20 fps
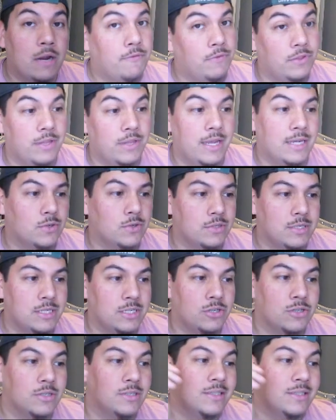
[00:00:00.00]
the
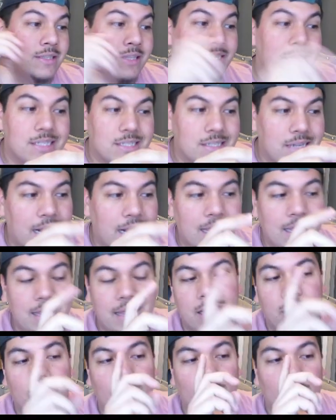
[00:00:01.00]
Exosisters, this I
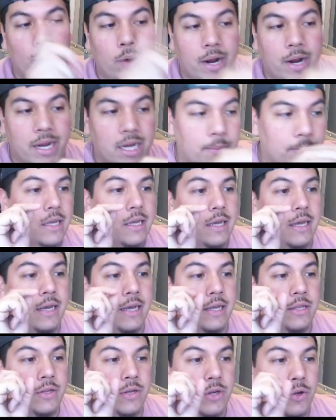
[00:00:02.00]
like quite a bit.
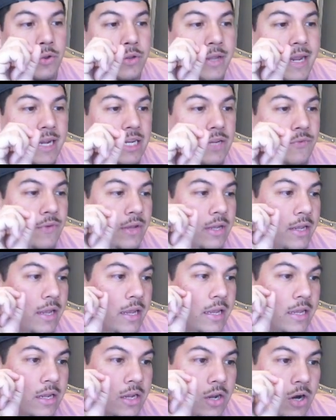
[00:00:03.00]
Uh, you can only activate
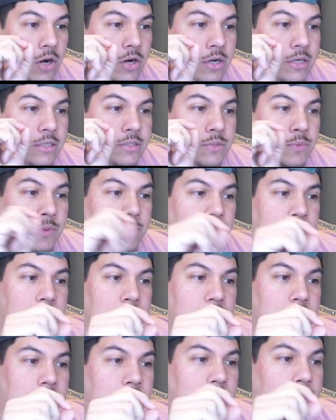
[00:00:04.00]
a cards with
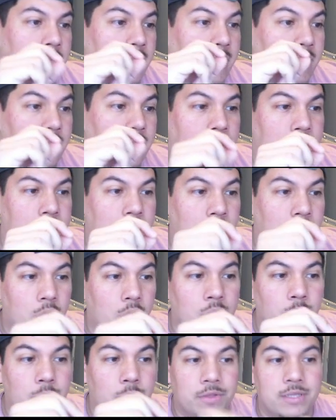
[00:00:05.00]
the, a
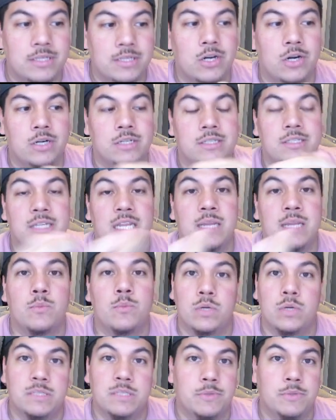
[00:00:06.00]
card with this card's name
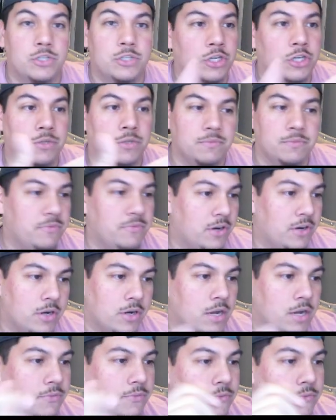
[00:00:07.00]
once per turn. Fair
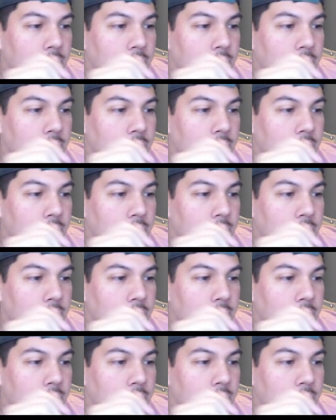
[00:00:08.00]
enough.